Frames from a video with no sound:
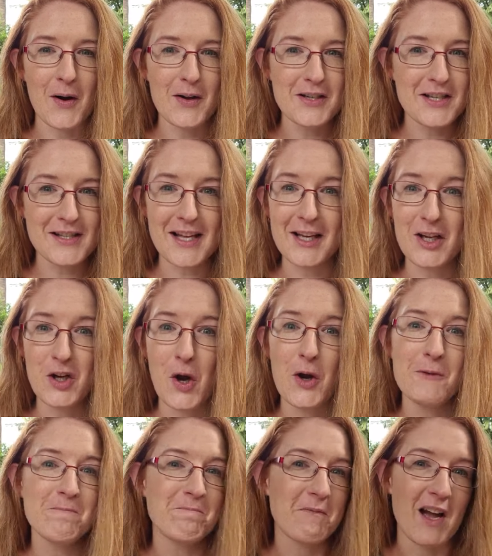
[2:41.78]
just letting you
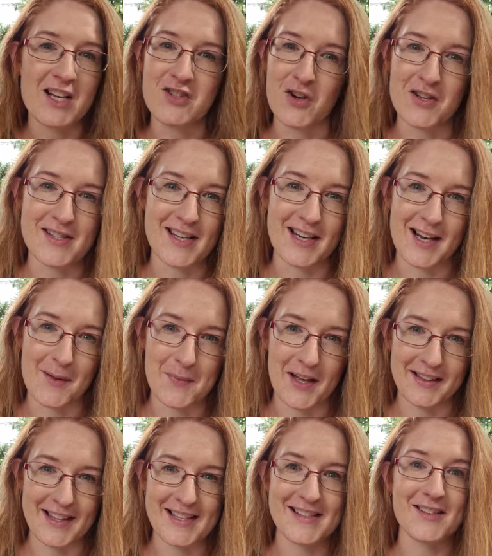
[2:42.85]
know, I don't set it up
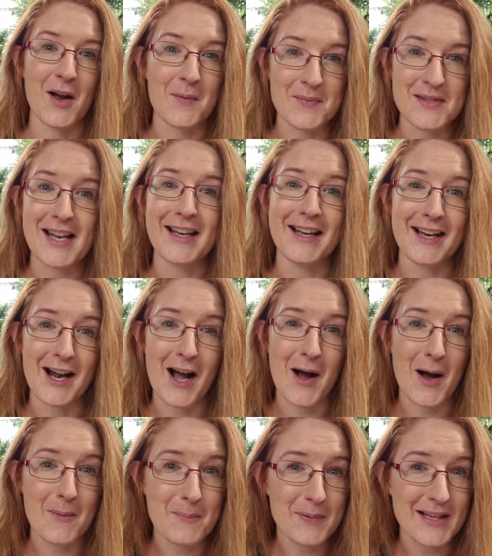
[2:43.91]
like this. I'm setting it
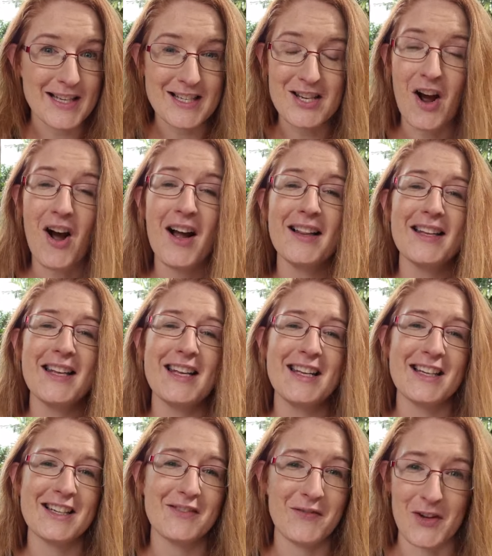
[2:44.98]
up entirely
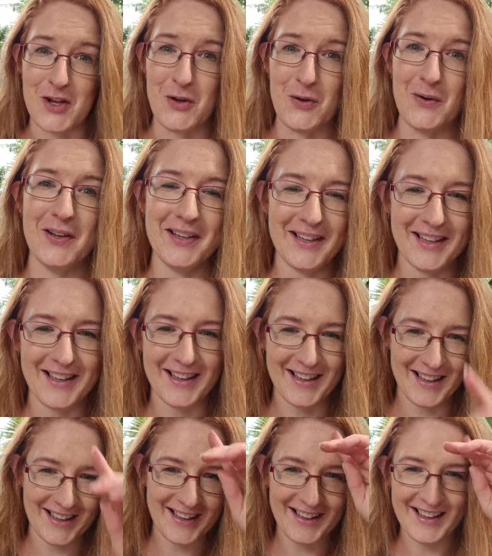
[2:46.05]
for you.
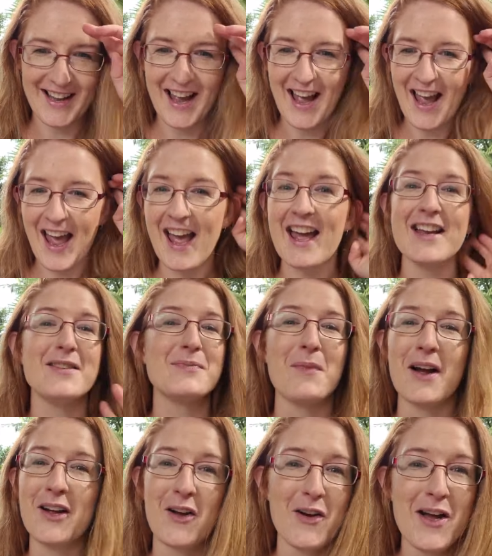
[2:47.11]
And
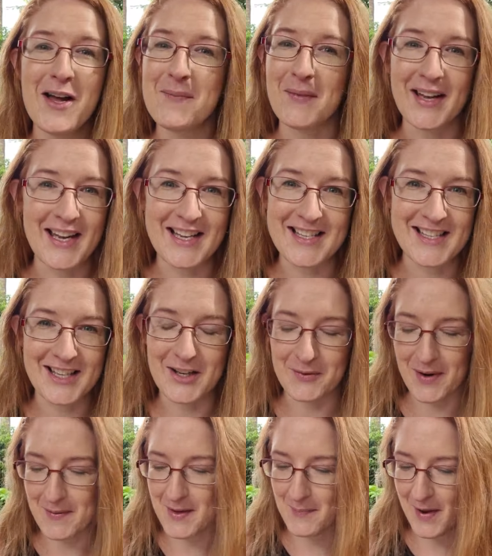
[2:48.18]
my kids are going to
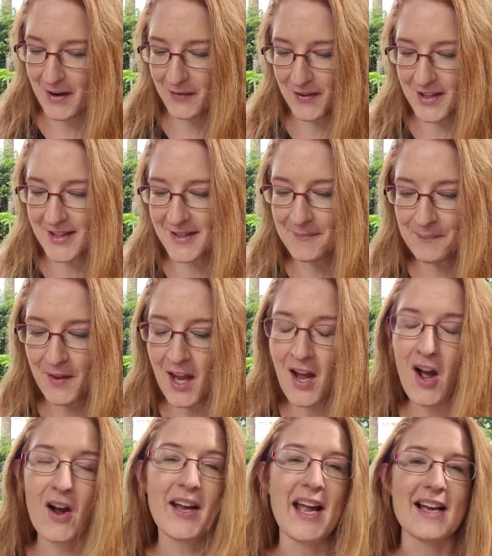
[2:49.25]
reap the benefits.
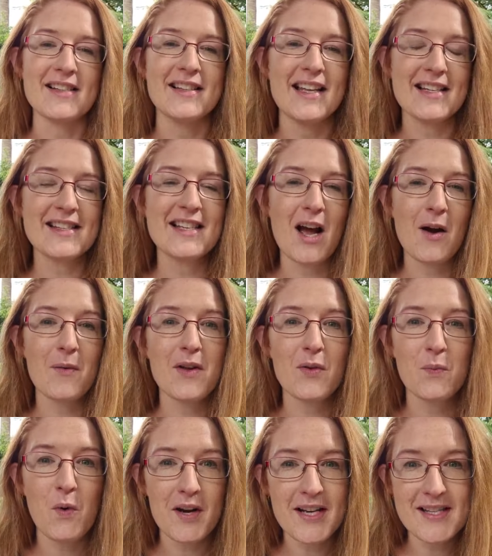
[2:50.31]
Okay, so let's start with
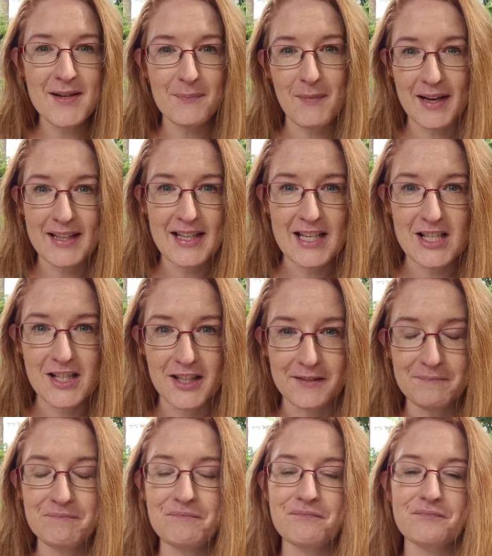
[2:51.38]
what is a mud kitchen.